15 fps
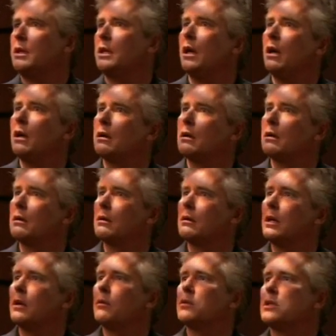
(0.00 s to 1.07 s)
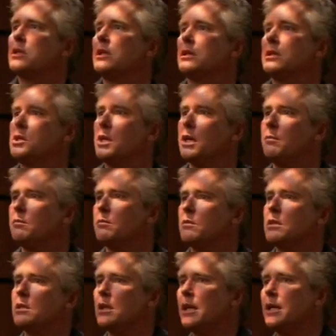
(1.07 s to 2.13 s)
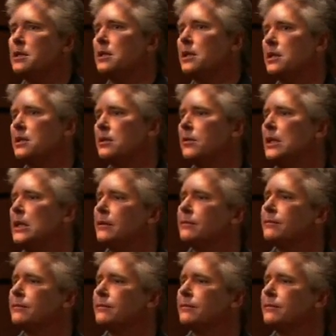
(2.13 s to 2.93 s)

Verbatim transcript: Yeah. Yeah, wasn't he the chap who was the last testify?